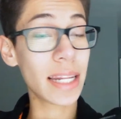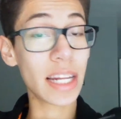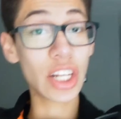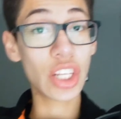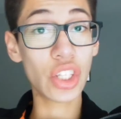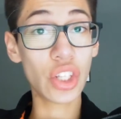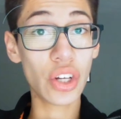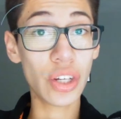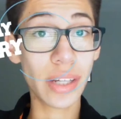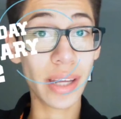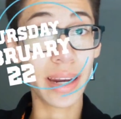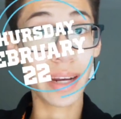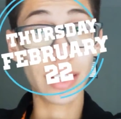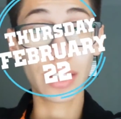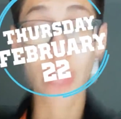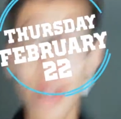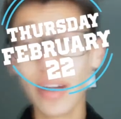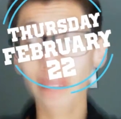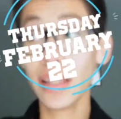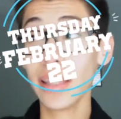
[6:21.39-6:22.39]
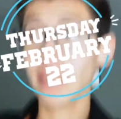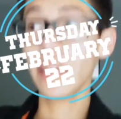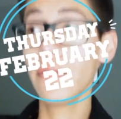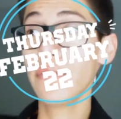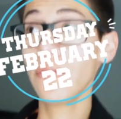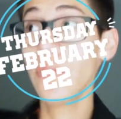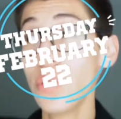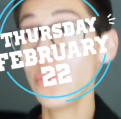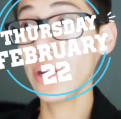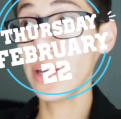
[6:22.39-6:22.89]
It is Thursday. It is currently a
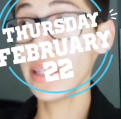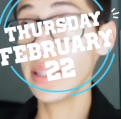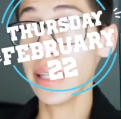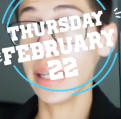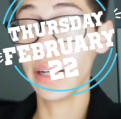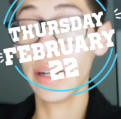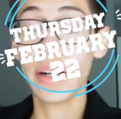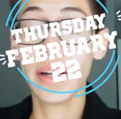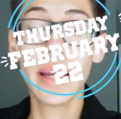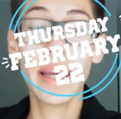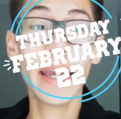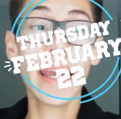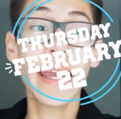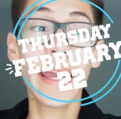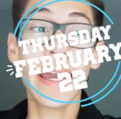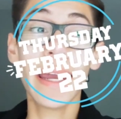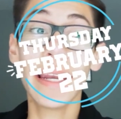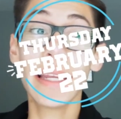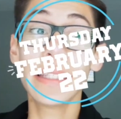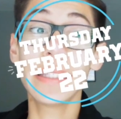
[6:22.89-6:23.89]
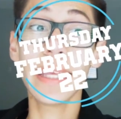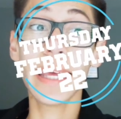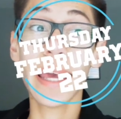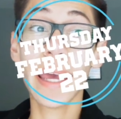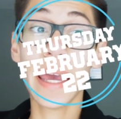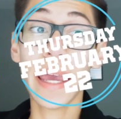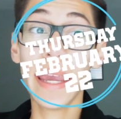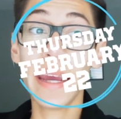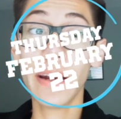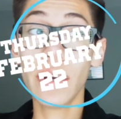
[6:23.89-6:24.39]
few days later. It's
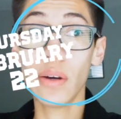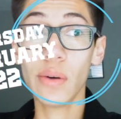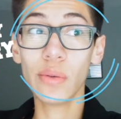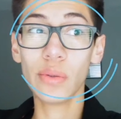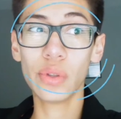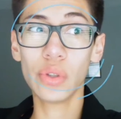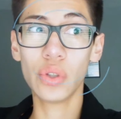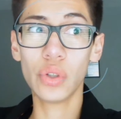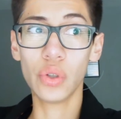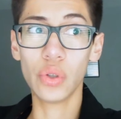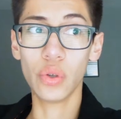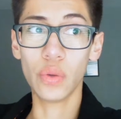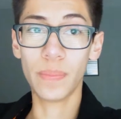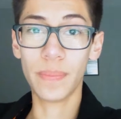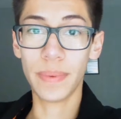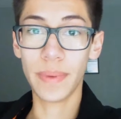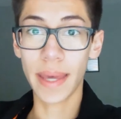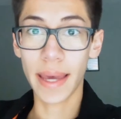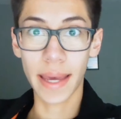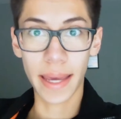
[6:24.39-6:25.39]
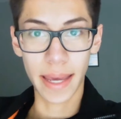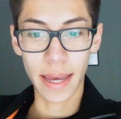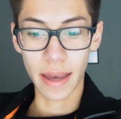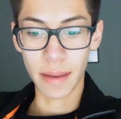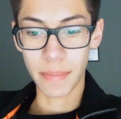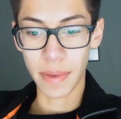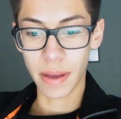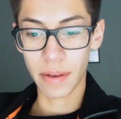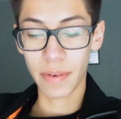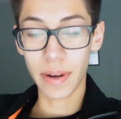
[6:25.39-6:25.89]
8:02
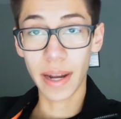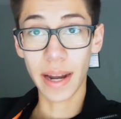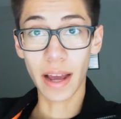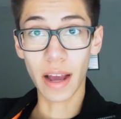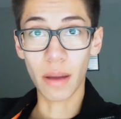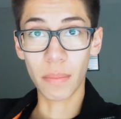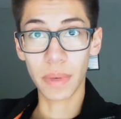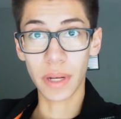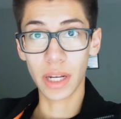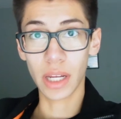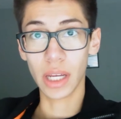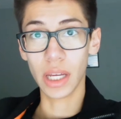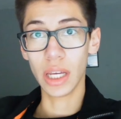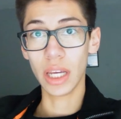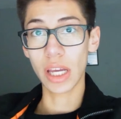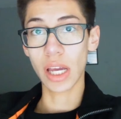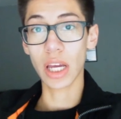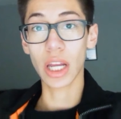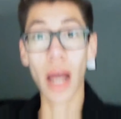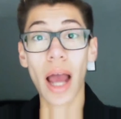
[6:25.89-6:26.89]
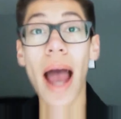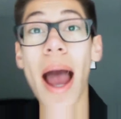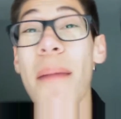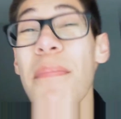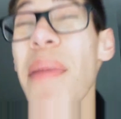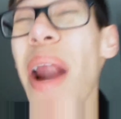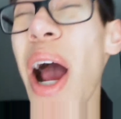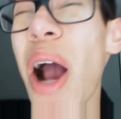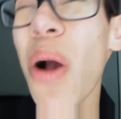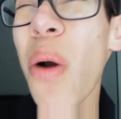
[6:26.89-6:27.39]
a.m. and right now I'm not going
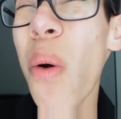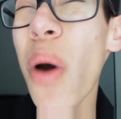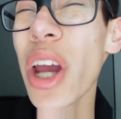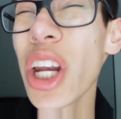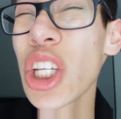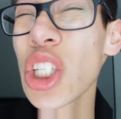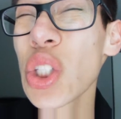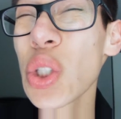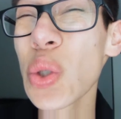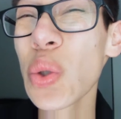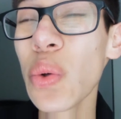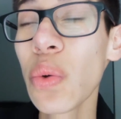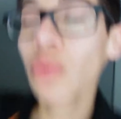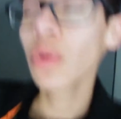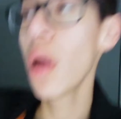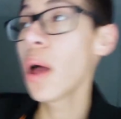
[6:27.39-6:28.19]
to school.